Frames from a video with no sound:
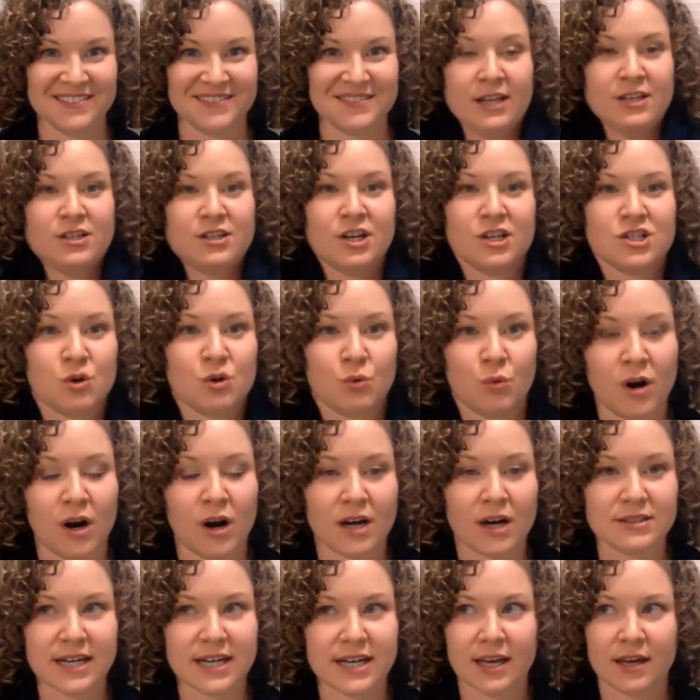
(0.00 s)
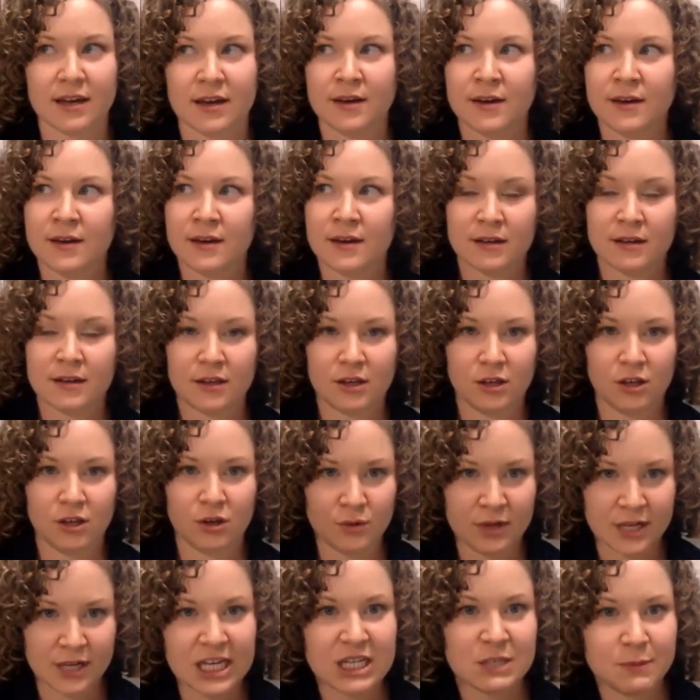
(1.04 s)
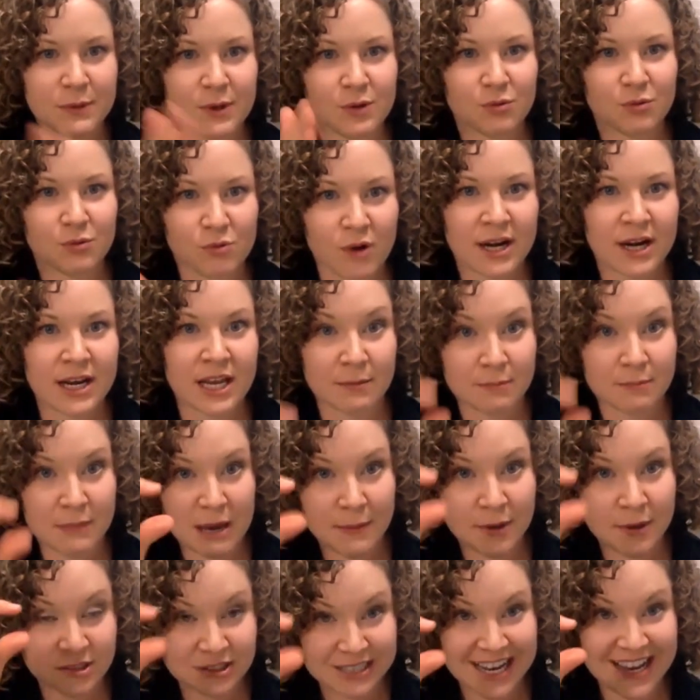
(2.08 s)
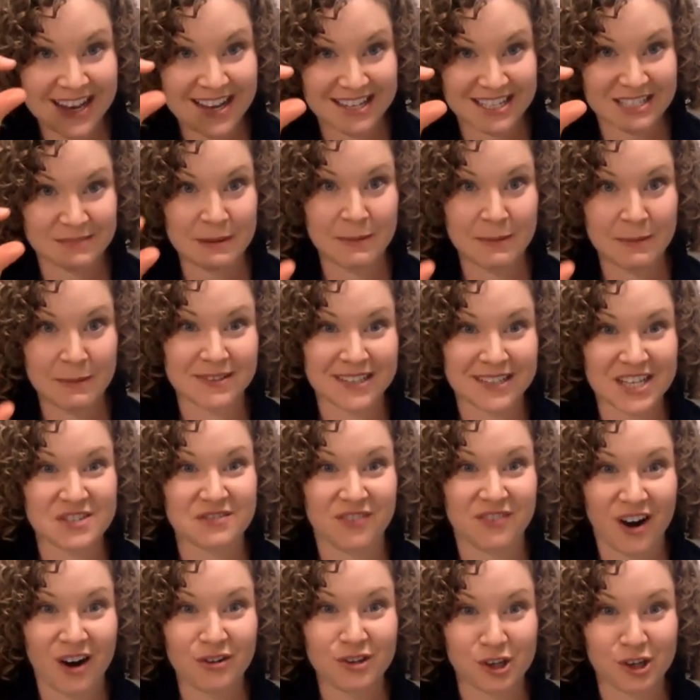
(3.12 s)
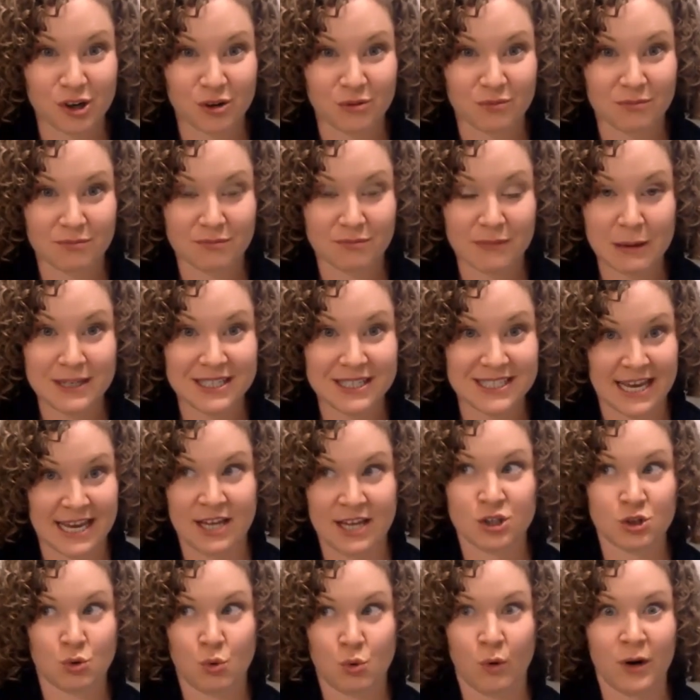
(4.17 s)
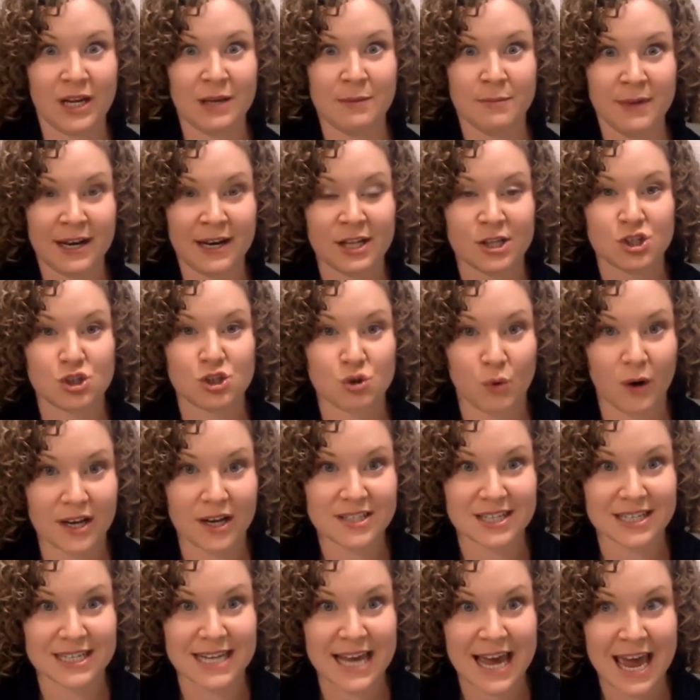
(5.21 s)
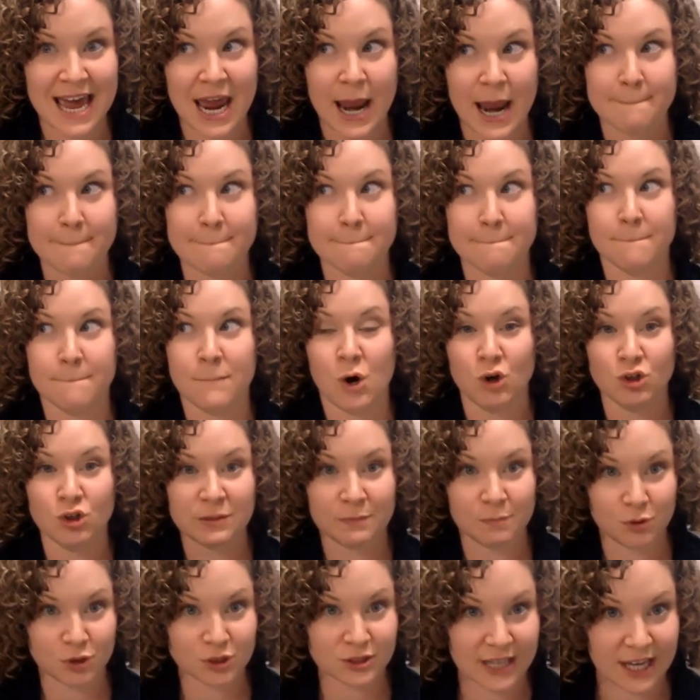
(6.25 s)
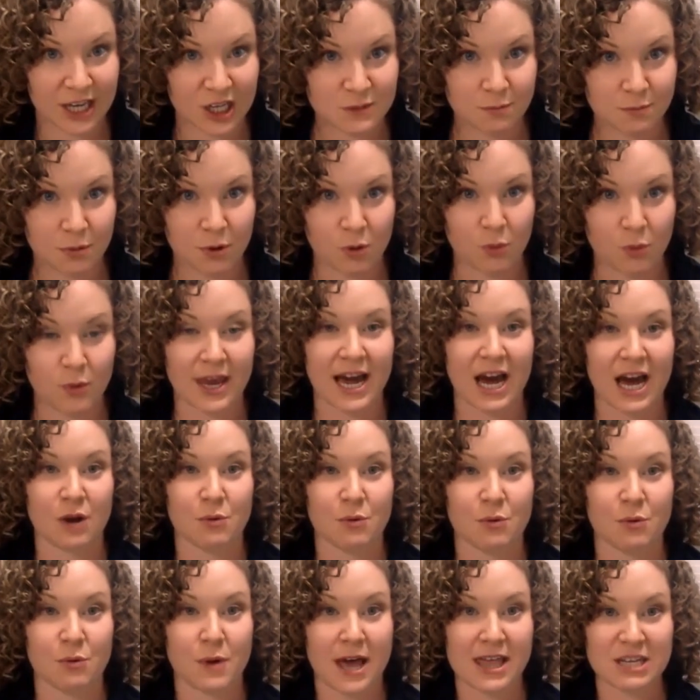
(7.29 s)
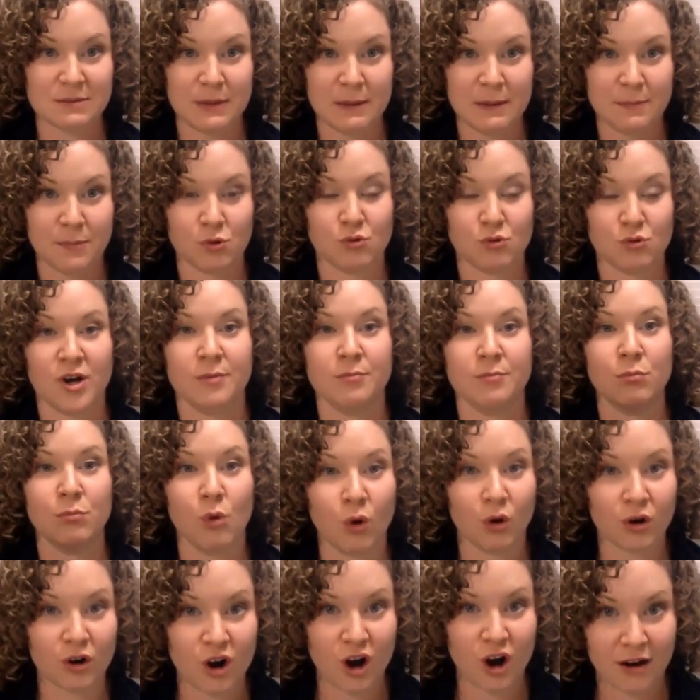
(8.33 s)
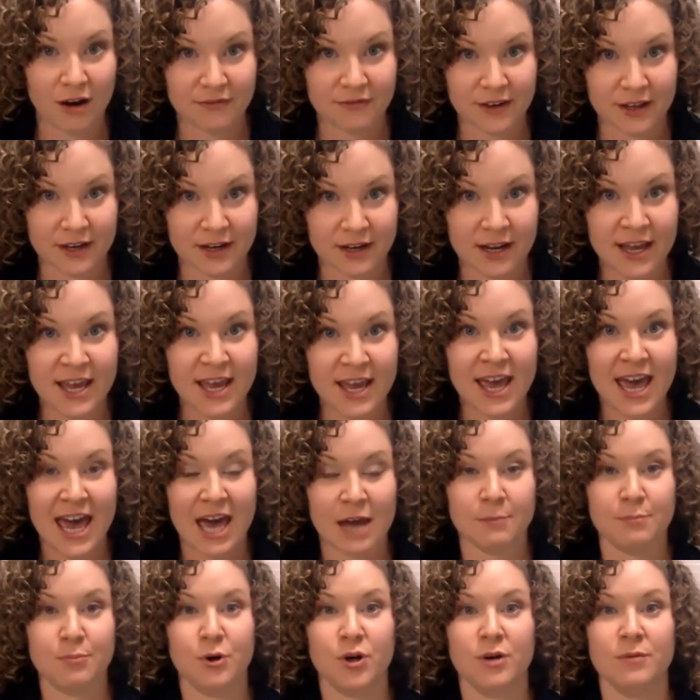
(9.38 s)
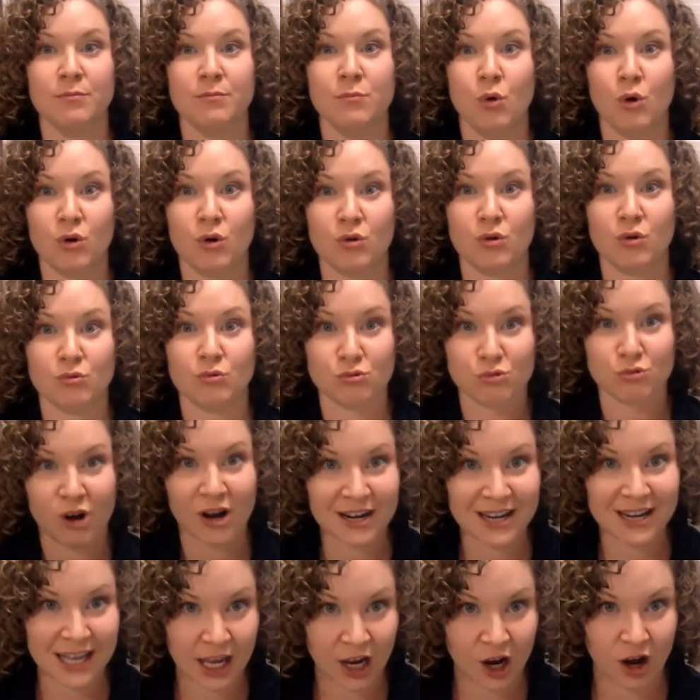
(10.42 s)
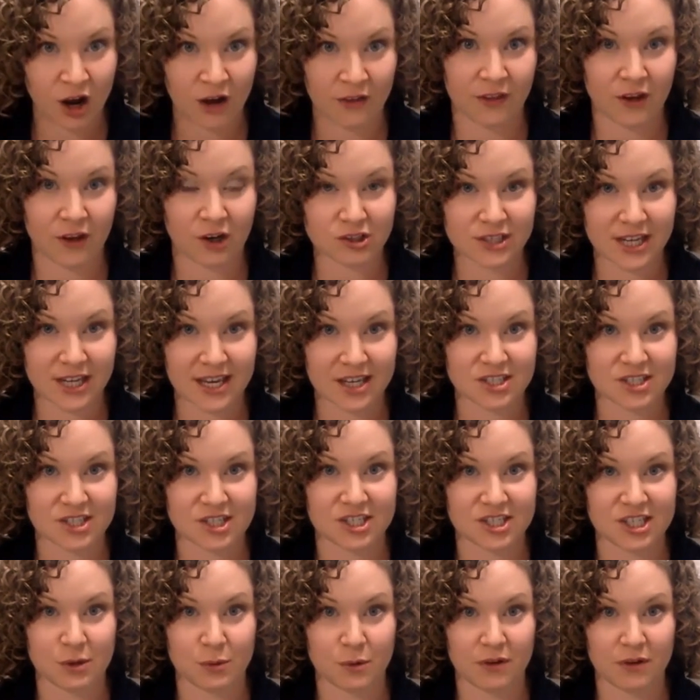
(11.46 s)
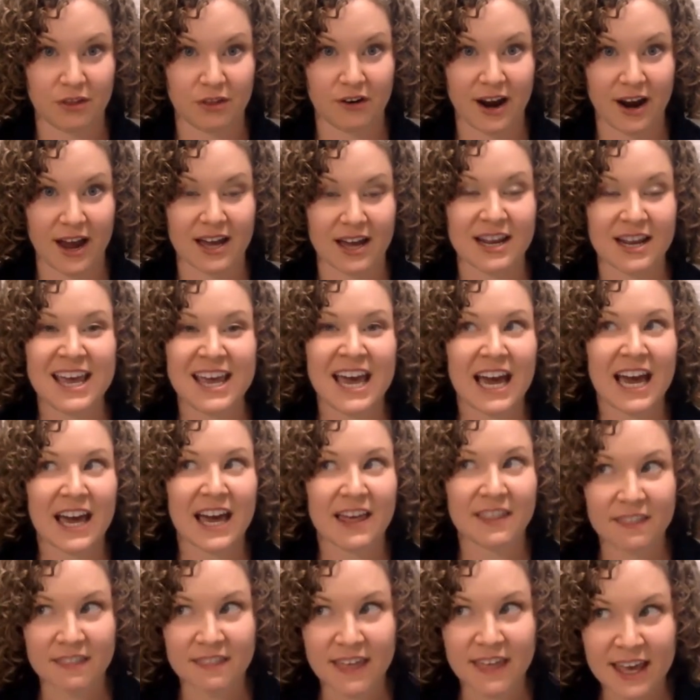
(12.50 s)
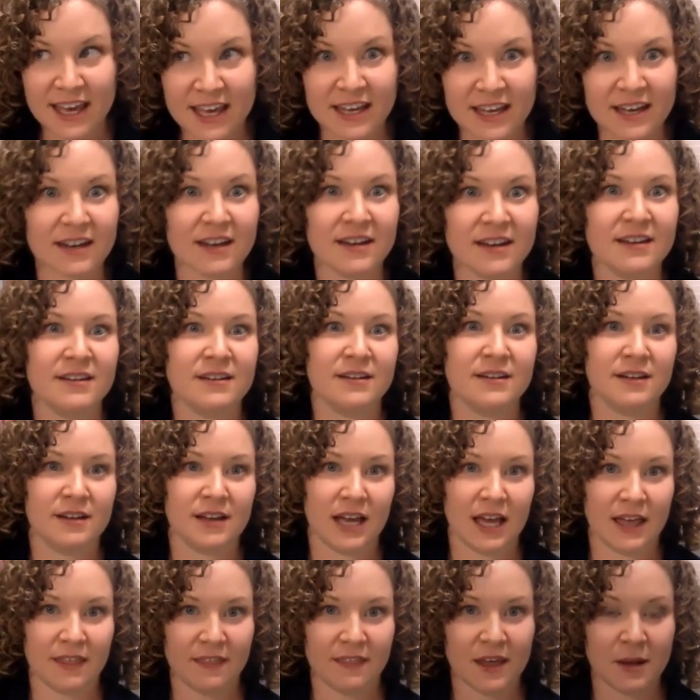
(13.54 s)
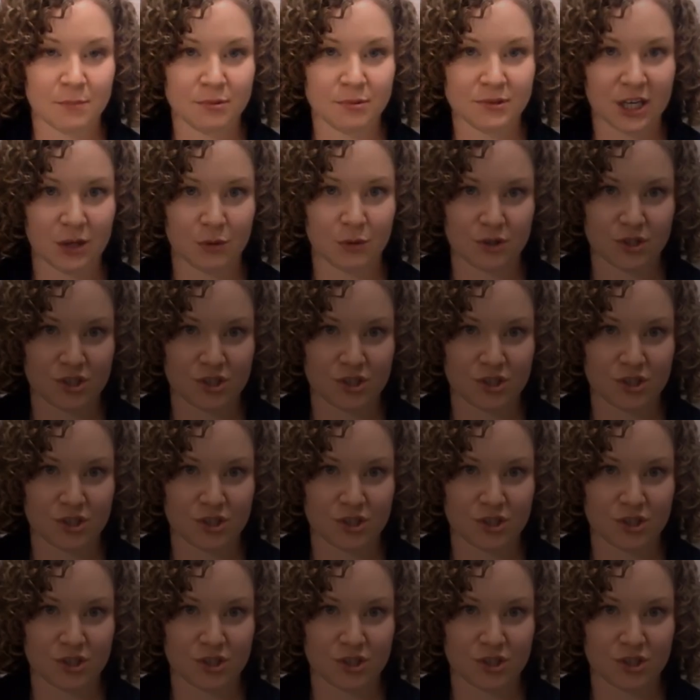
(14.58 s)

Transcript: It doesn't work. Like, you need to be running maybe less volume, maybe 10, 20 minutes twice a day, multiple days per week. I'd rather people run more often and put more running on their legs to see where they're at, and then play with